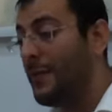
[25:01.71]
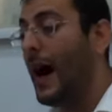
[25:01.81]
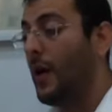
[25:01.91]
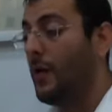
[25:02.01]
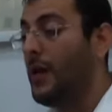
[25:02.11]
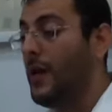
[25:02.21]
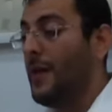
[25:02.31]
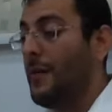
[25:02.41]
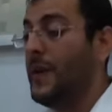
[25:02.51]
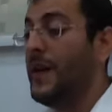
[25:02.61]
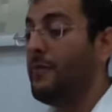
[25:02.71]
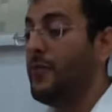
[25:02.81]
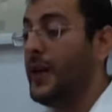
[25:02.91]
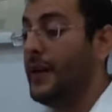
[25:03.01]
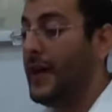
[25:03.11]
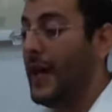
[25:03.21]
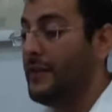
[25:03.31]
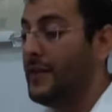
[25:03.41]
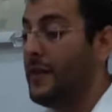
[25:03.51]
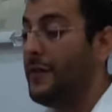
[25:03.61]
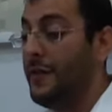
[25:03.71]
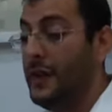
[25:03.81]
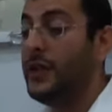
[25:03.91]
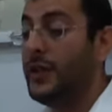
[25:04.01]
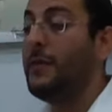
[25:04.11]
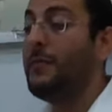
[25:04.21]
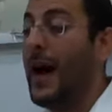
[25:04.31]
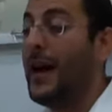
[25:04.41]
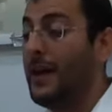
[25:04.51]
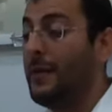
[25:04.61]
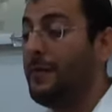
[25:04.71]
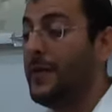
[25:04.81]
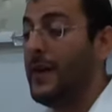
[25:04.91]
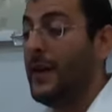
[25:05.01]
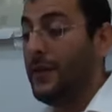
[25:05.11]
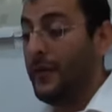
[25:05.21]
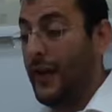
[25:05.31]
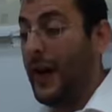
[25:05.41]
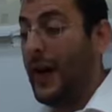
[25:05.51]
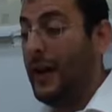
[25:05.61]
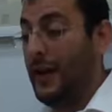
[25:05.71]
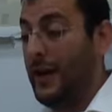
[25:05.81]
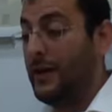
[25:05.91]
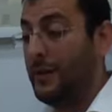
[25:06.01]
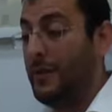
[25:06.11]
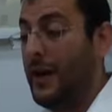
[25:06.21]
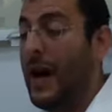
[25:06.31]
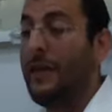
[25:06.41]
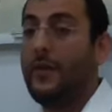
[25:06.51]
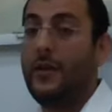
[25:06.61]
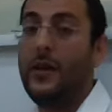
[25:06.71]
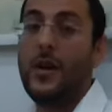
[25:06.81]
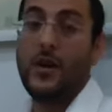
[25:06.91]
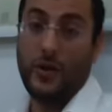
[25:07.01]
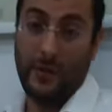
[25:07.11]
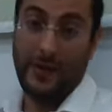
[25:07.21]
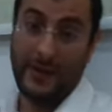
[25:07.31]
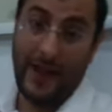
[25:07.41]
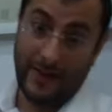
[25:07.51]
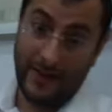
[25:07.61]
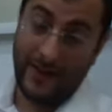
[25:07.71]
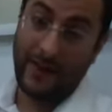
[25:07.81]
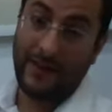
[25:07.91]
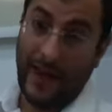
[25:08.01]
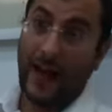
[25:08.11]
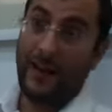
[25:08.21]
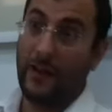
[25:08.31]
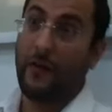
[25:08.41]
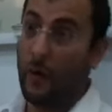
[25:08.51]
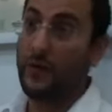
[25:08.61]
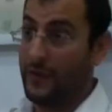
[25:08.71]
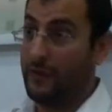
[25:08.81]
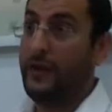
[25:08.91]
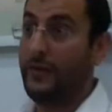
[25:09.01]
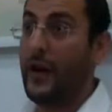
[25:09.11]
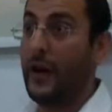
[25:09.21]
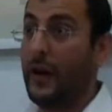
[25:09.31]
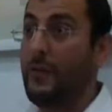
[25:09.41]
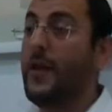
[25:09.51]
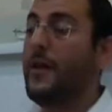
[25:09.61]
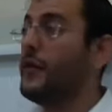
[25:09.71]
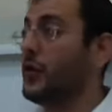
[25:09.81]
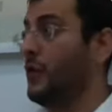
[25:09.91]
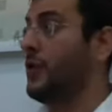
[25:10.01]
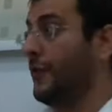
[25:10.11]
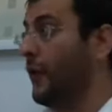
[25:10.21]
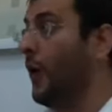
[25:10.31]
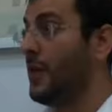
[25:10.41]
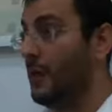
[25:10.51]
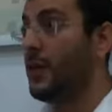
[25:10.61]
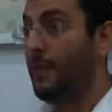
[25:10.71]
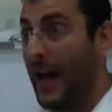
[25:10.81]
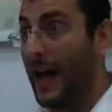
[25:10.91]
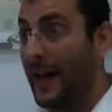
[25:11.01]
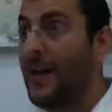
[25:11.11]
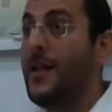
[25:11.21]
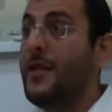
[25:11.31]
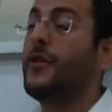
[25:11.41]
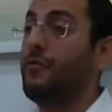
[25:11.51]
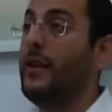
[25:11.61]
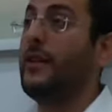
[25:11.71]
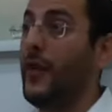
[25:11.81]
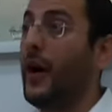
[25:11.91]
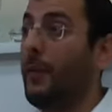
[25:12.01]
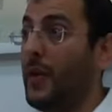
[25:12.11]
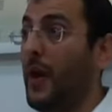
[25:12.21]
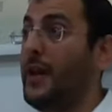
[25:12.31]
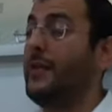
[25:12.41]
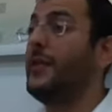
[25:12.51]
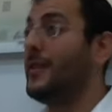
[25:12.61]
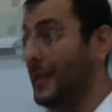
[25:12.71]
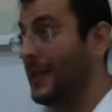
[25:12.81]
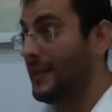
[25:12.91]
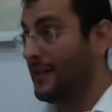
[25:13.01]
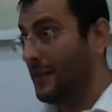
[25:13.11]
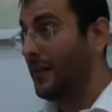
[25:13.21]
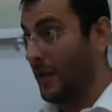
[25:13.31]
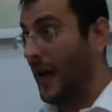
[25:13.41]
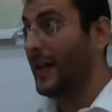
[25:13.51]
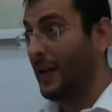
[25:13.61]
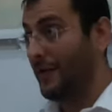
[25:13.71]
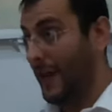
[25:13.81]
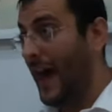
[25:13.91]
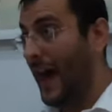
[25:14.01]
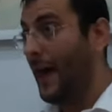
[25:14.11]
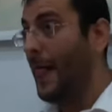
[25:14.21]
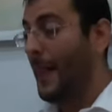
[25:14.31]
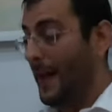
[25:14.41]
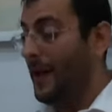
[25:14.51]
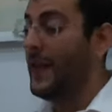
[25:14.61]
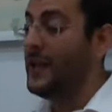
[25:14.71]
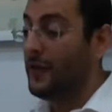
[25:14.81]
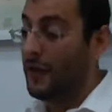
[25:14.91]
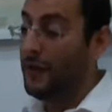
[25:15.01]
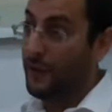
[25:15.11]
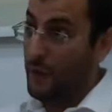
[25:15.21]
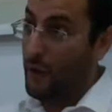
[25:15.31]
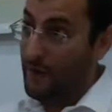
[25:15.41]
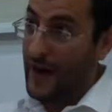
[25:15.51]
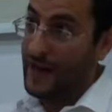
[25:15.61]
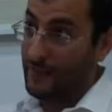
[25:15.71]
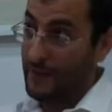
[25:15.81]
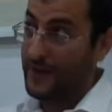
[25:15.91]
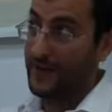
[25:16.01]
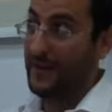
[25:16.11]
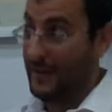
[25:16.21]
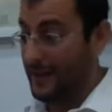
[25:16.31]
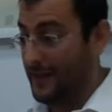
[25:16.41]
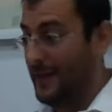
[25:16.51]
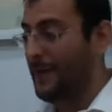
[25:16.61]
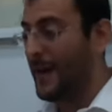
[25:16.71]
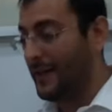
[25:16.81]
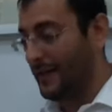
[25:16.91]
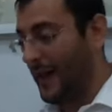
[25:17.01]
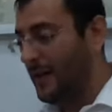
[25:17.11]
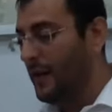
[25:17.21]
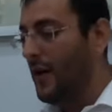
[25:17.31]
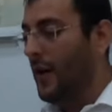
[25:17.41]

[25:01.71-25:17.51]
Mahu. Mi amrin and kaven then a fishi mayim Tfei Isbei Havlo. Should we say, since there's a ton of water, three tefachim, for sure the formula would apply that three tefachim turn into six of like of air, and then you've got the four of airspace and the six of air makes ten.